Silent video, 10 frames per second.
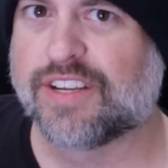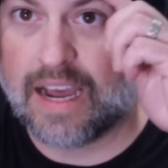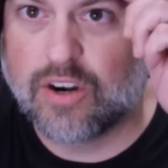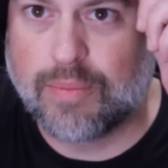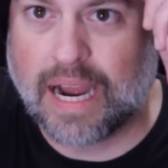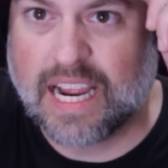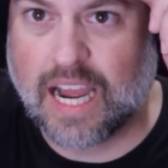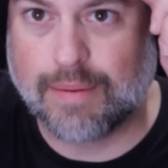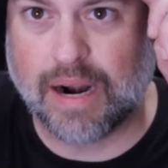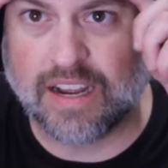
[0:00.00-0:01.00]
How do my
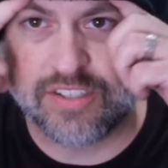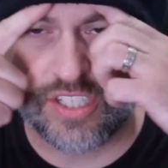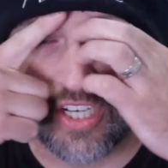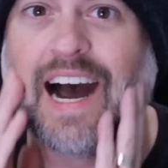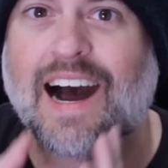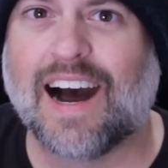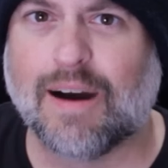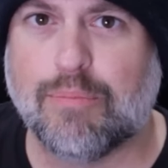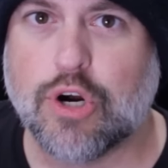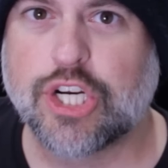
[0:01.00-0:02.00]
eyebrows look?
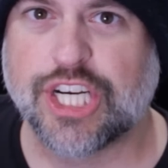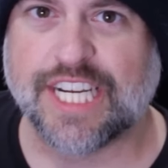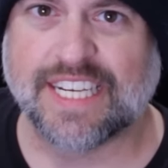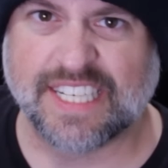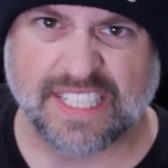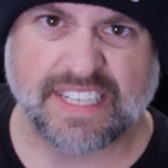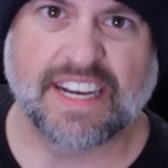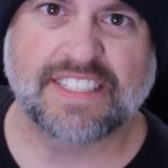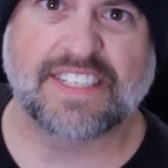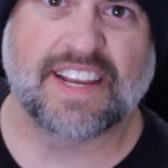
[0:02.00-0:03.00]
Ah, bushy and
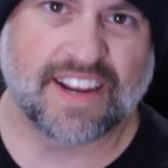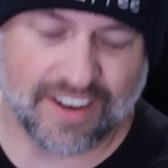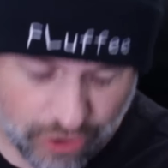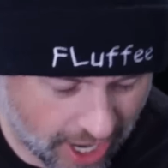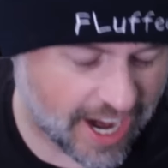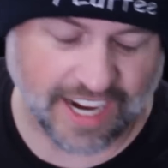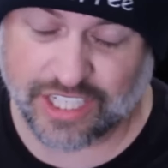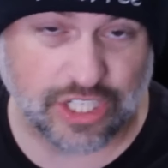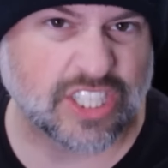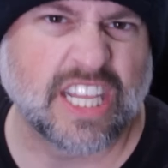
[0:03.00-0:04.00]
disgusting. Gray,
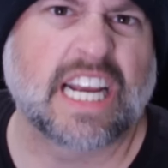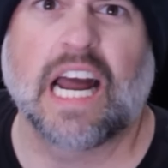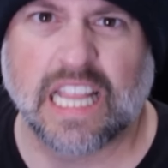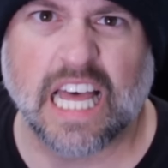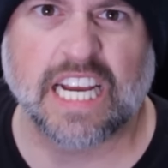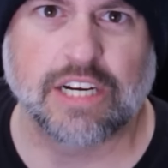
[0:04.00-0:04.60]
just like I like